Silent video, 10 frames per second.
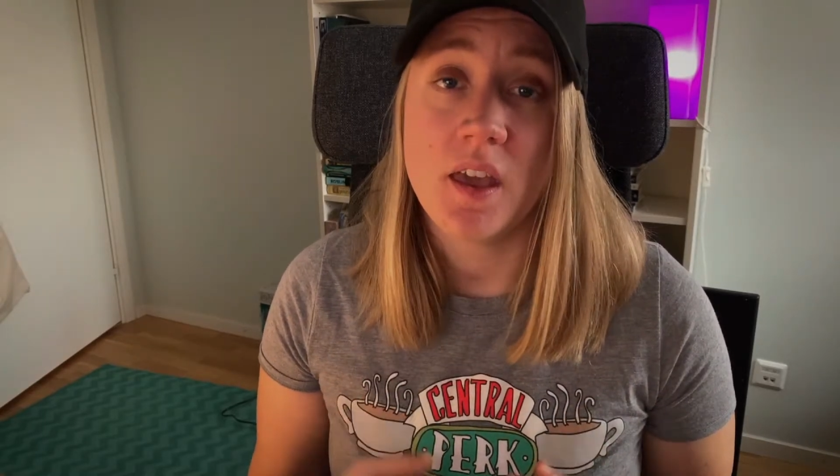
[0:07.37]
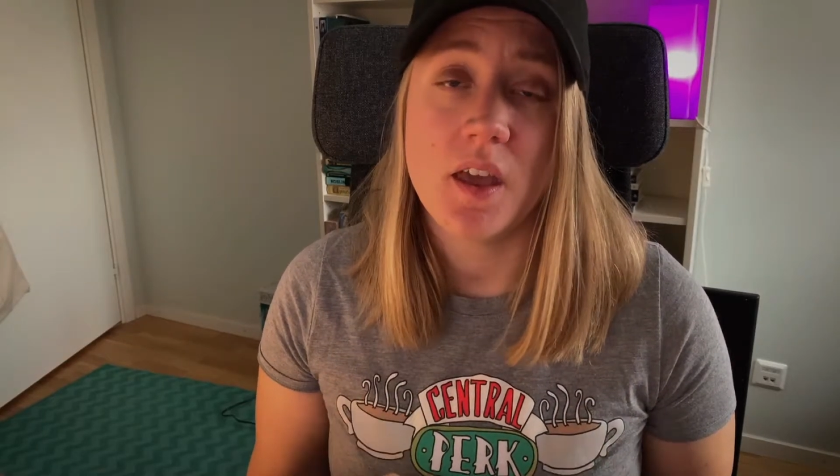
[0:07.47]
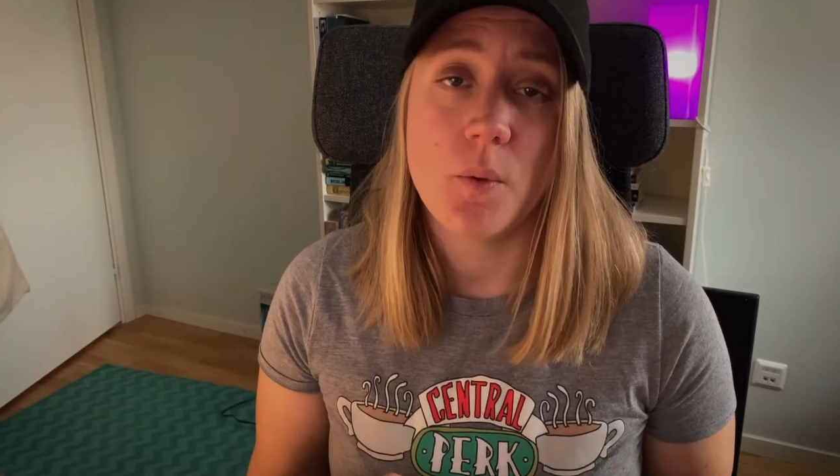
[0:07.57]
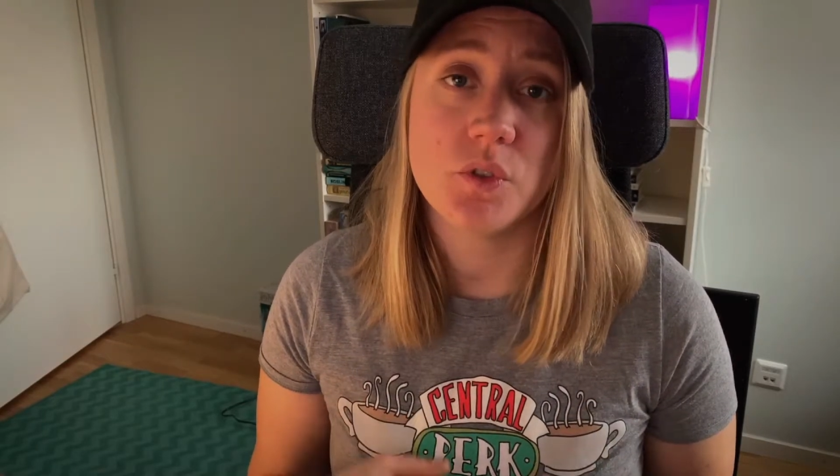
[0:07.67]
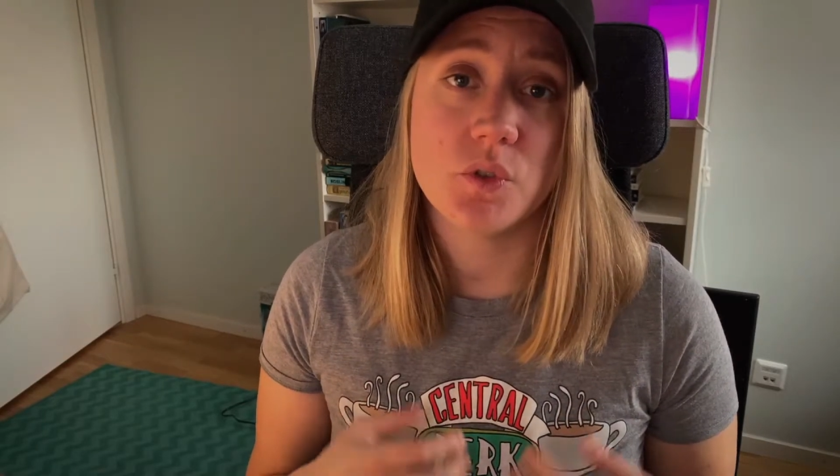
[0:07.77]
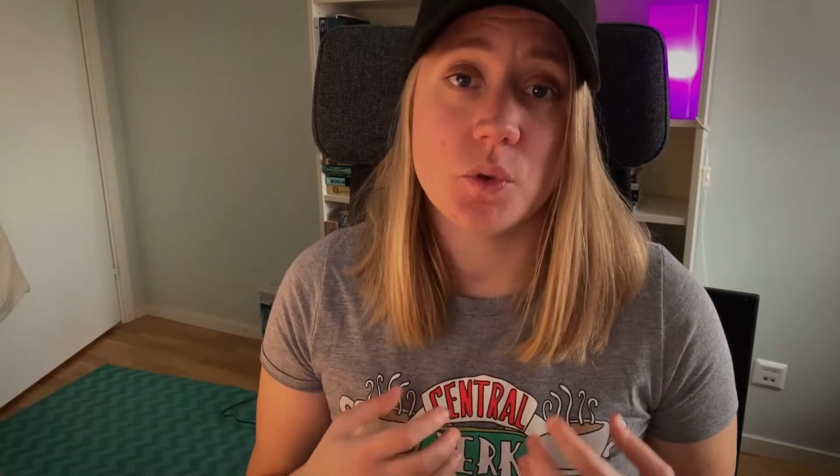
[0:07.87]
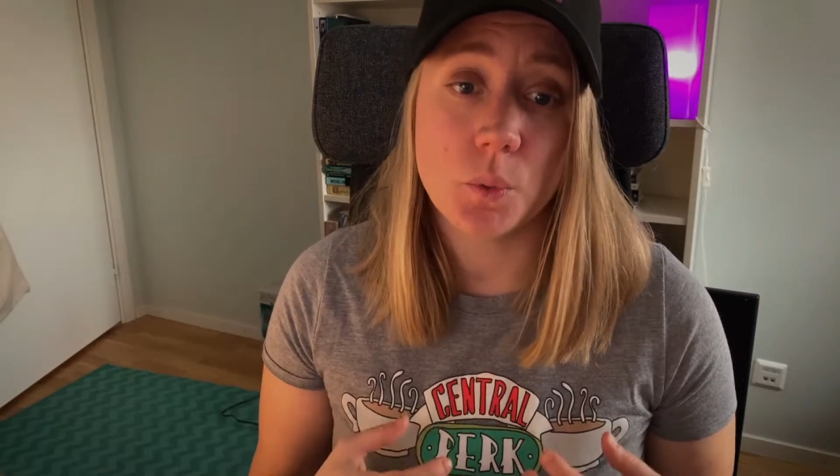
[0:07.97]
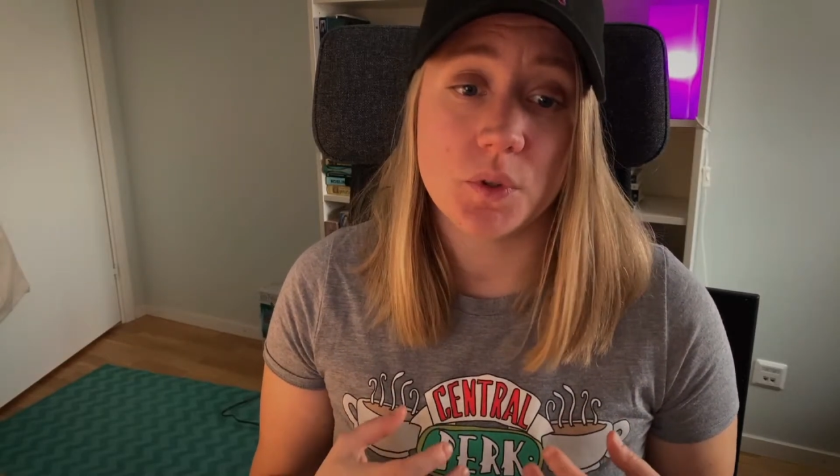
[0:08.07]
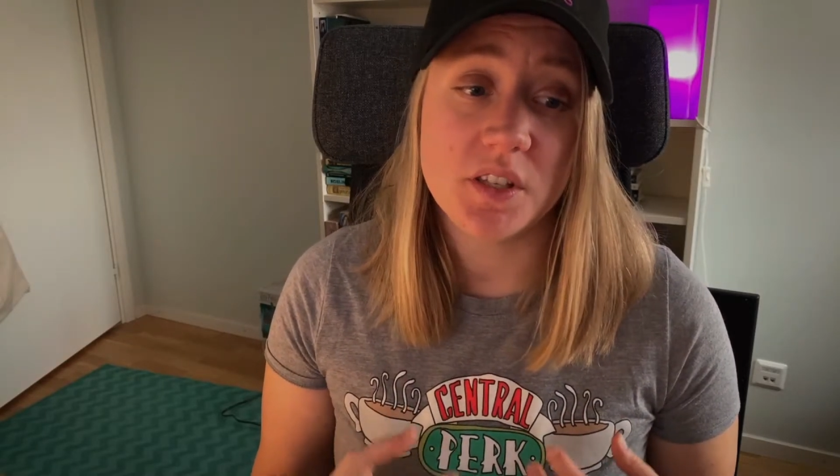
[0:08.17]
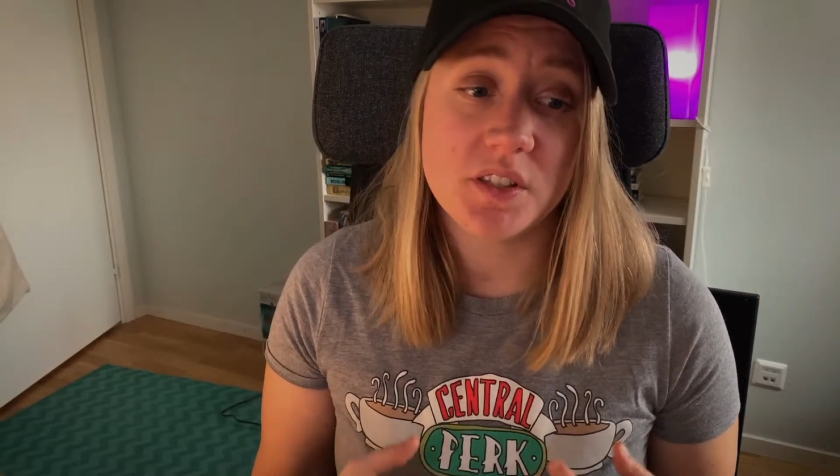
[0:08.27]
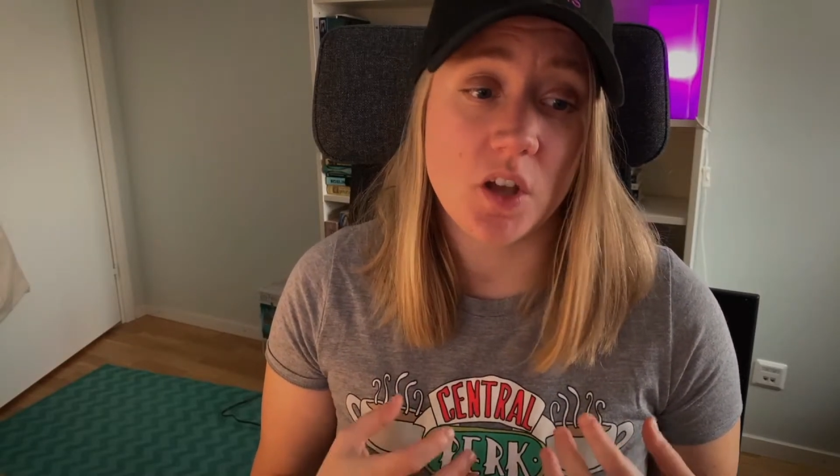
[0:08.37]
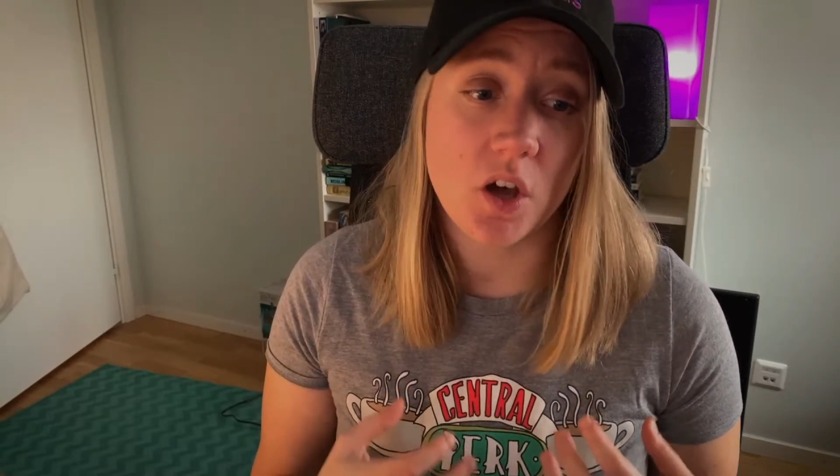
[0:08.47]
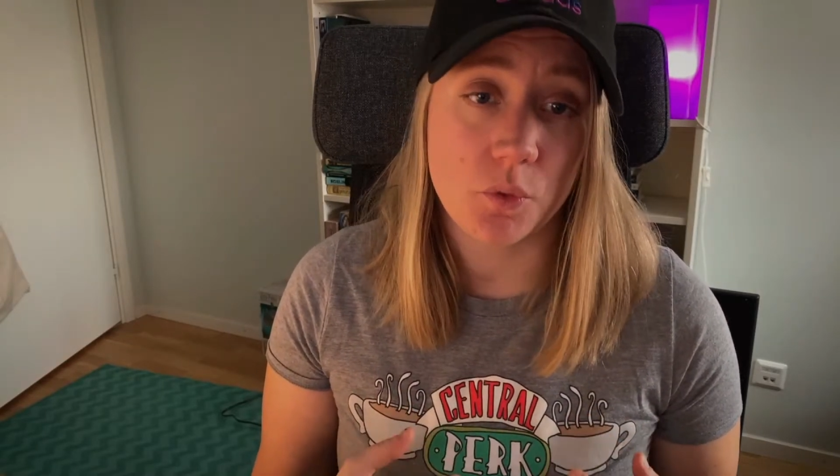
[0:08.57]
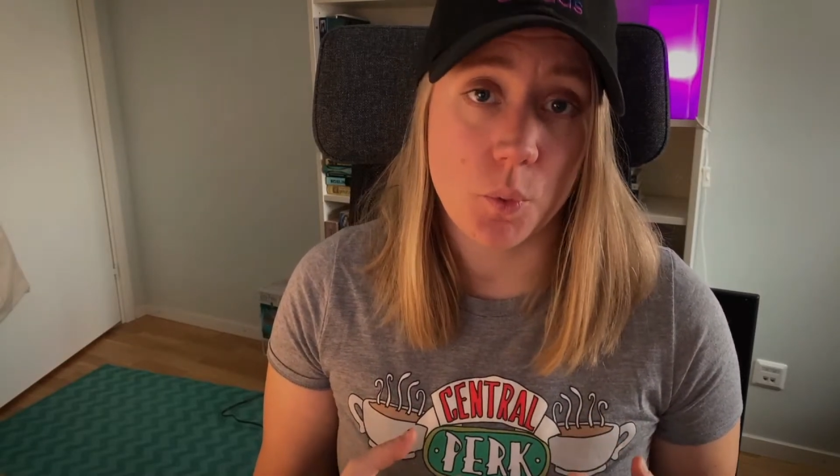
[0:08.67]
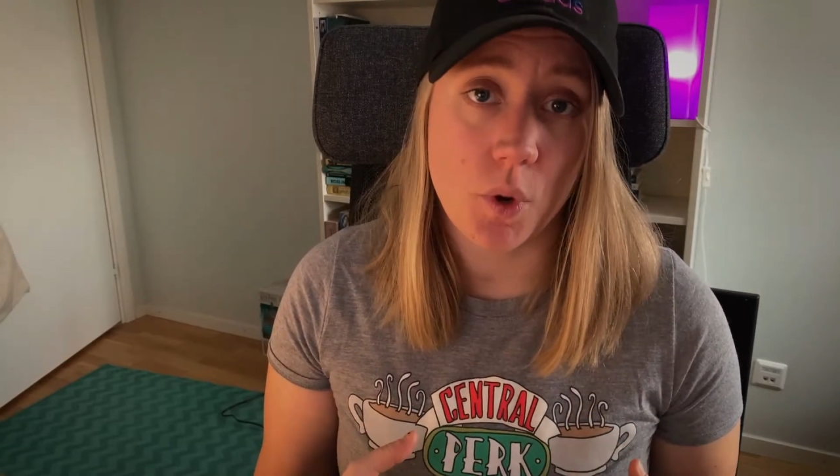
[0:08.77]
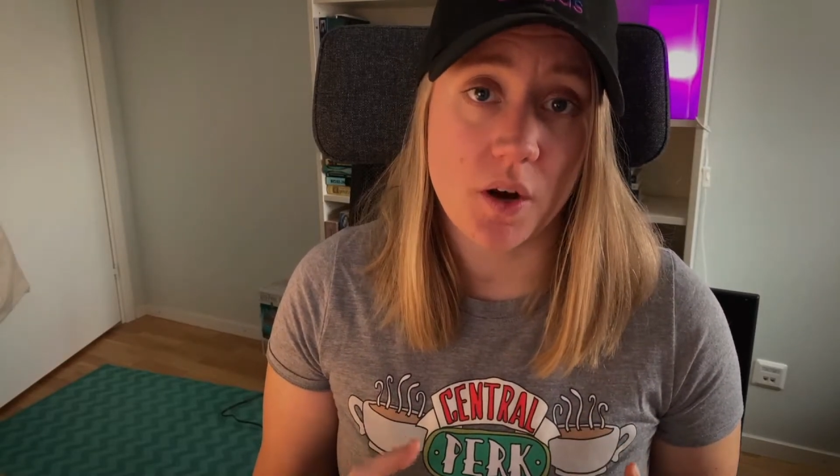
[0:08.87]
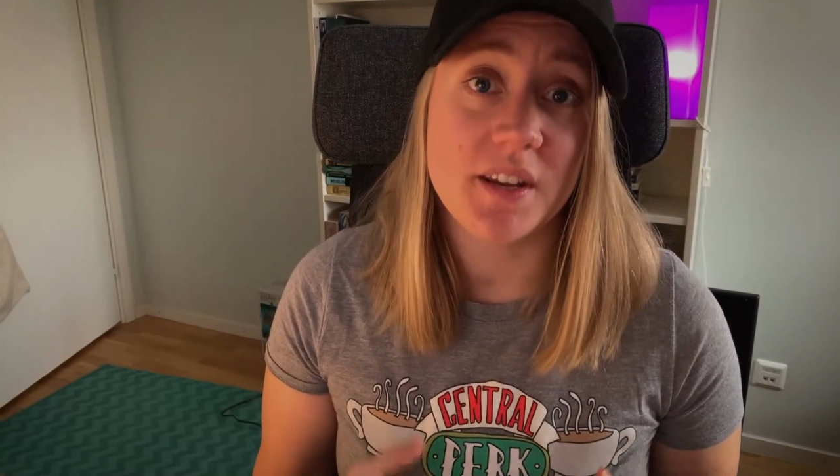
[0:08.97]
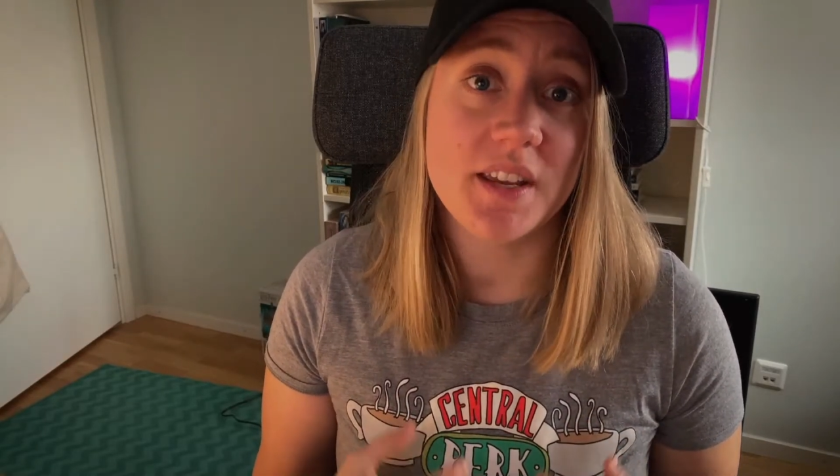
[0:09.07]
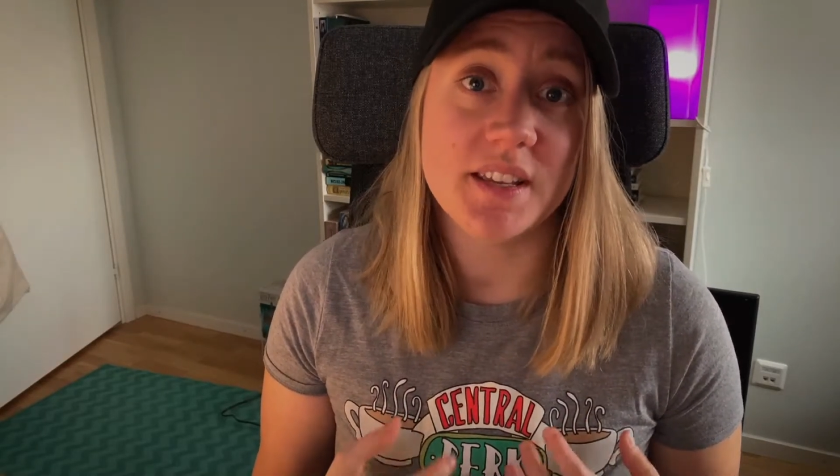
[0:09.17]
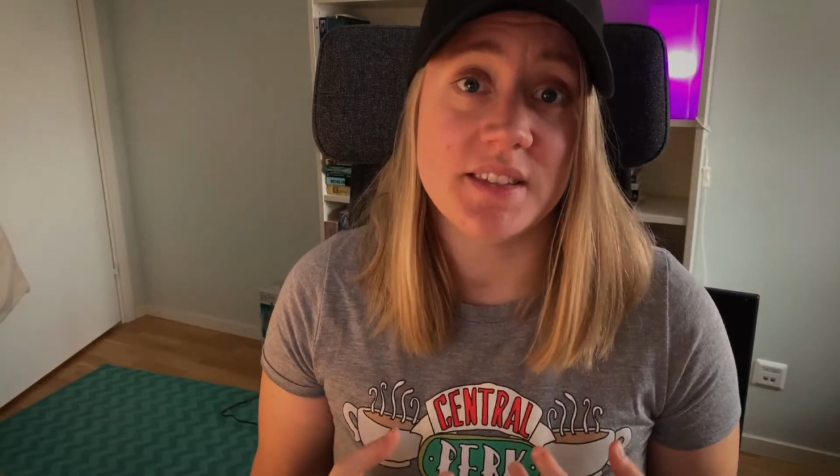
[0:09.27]
And what's cool with this software
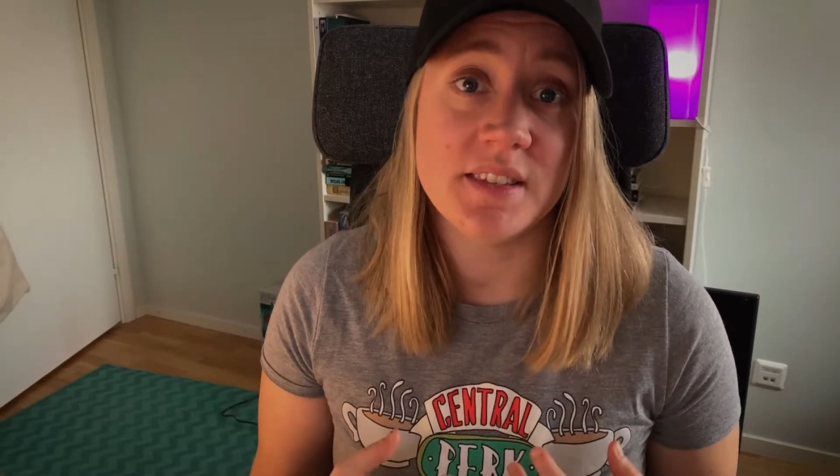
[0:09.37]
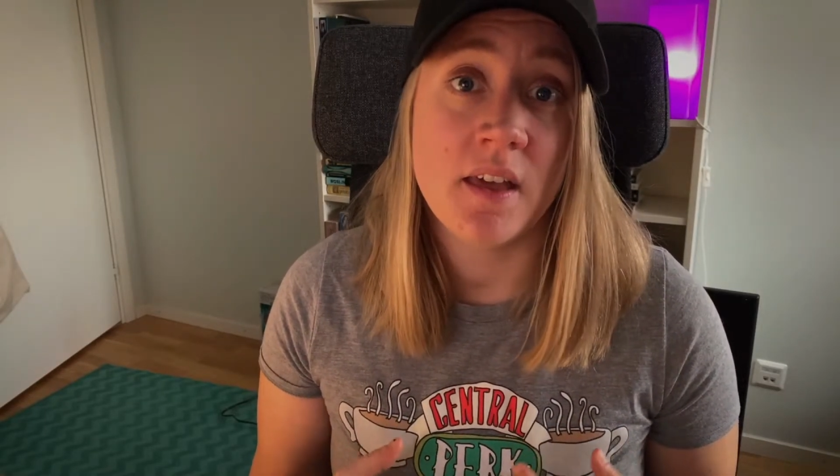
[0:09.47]
is